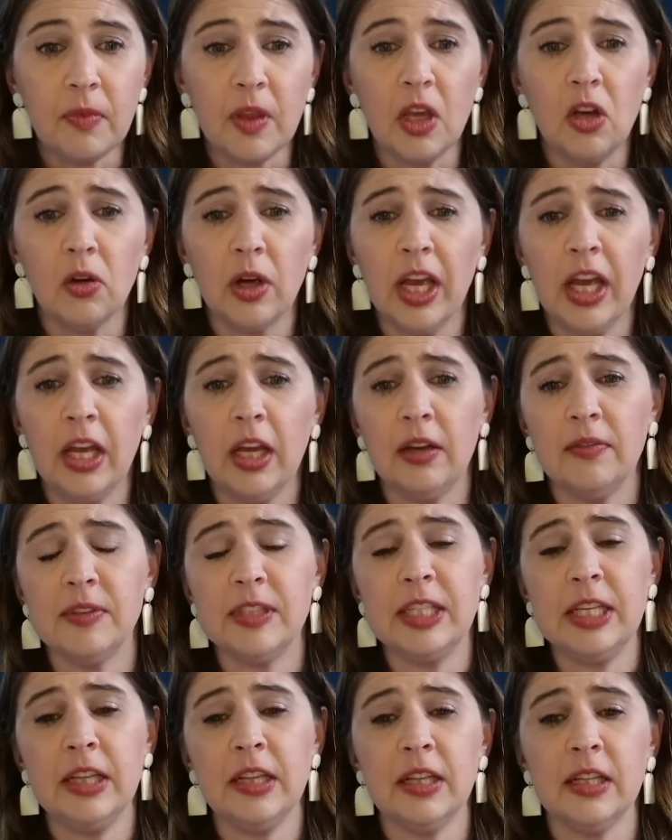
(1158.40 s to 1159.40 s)
Okay, I've
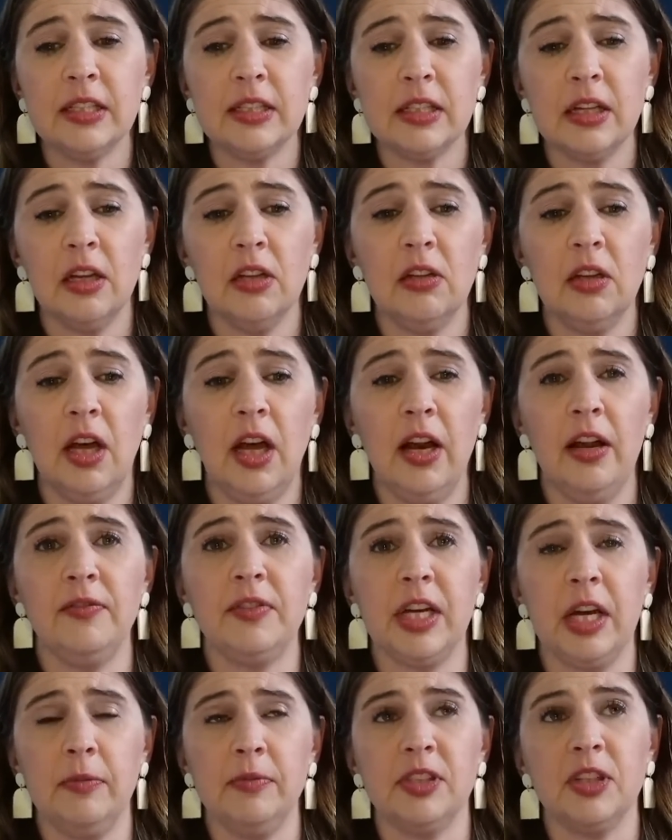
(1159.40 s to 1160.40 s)
seen this a lot of
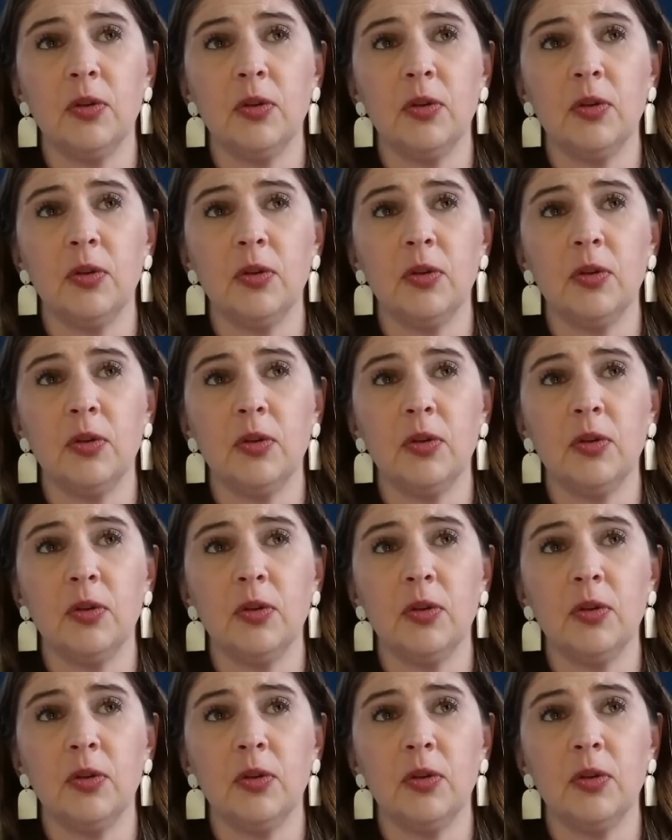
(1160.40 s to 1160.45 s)
times.